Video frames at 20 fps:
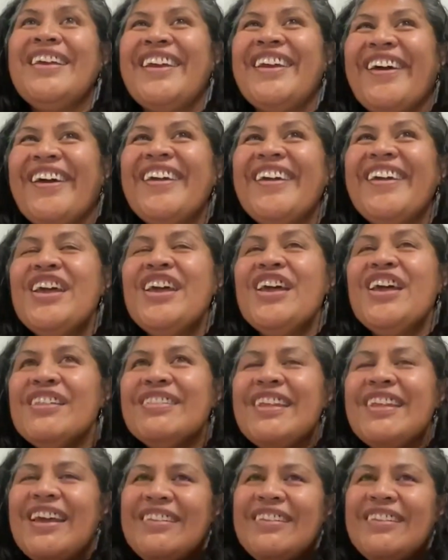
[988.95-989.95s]
you know,
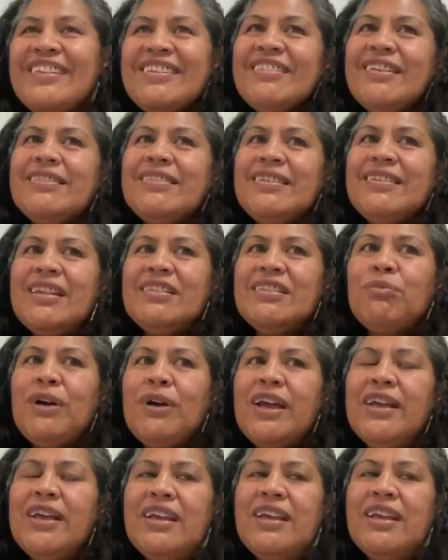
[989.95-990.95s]
that this is
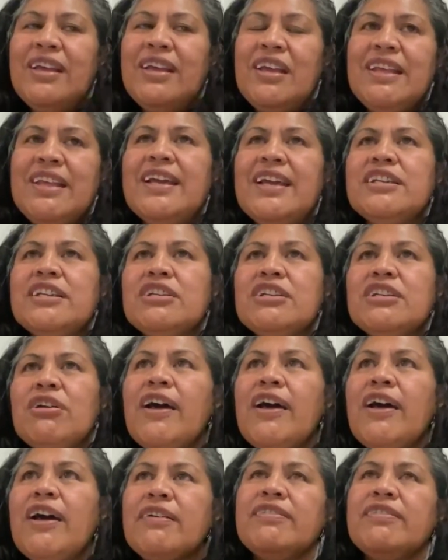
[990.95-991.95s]
the way
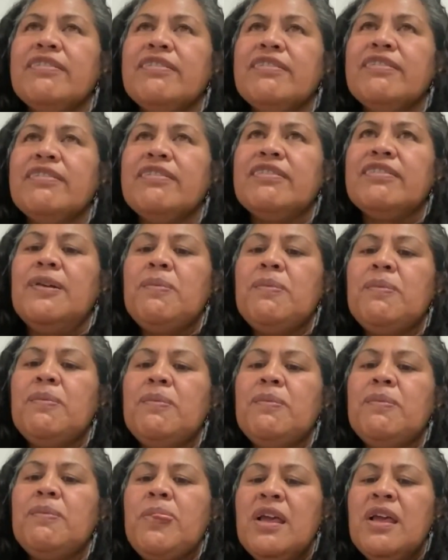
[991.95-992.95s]
that I could
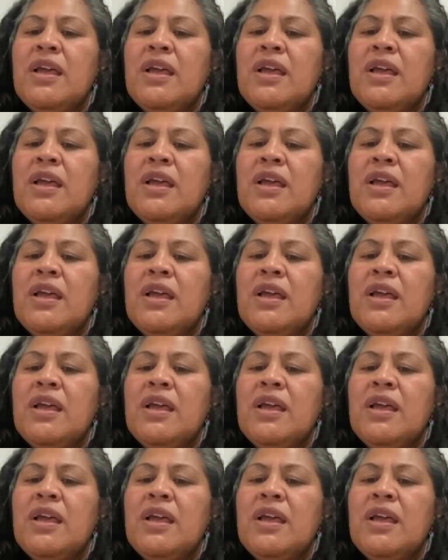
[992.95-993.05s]
see